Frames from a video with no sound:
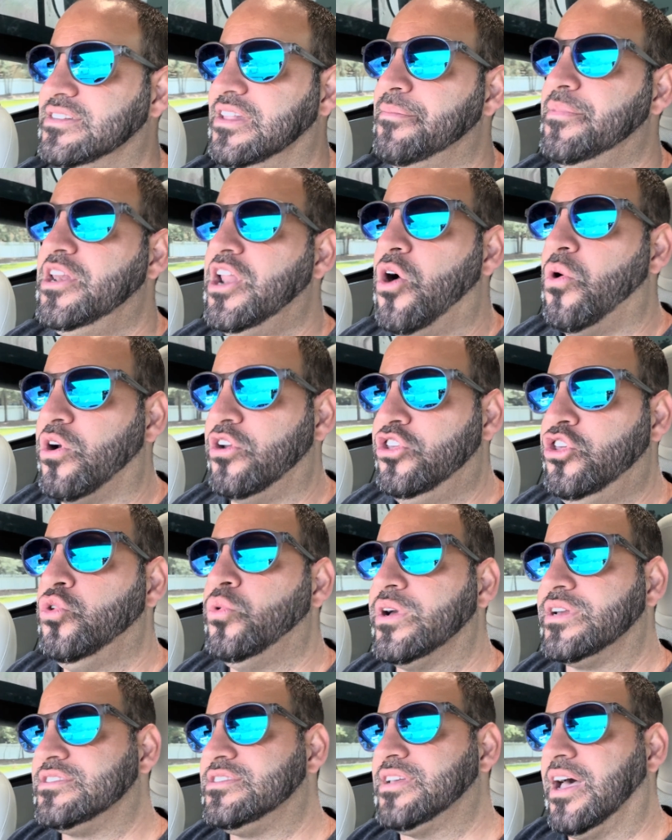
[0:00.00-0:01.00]
Let me know, are
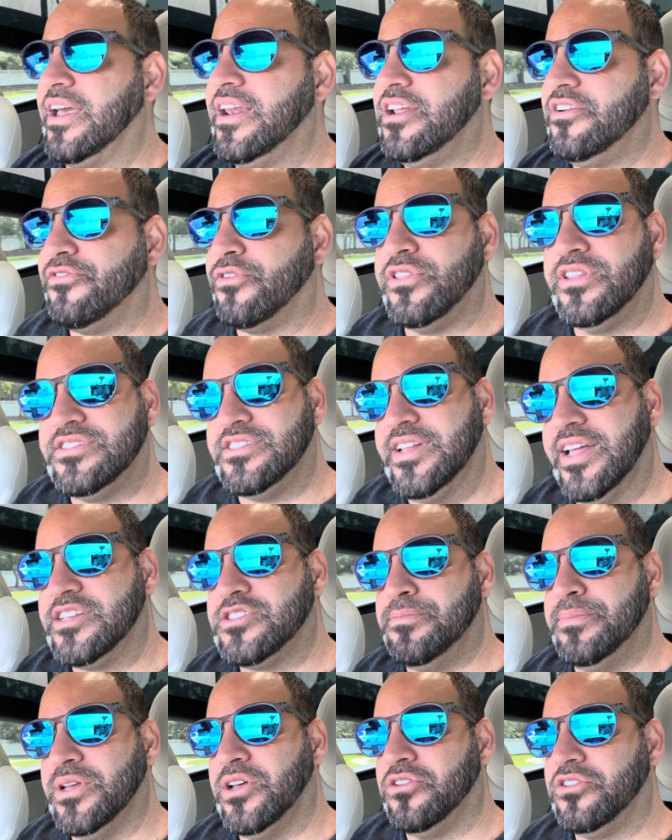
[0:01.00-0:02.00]
you excited for this
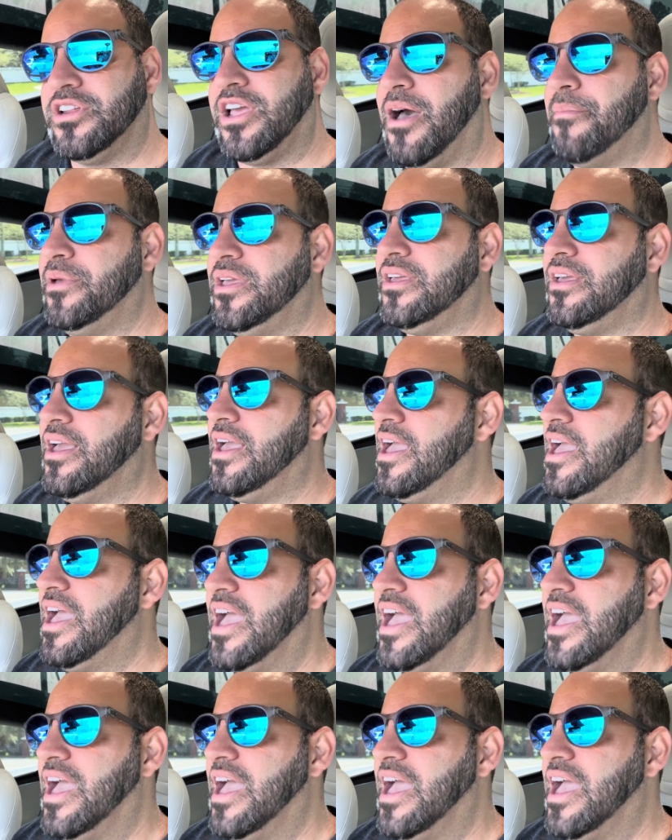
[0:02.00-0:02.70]
next build coming?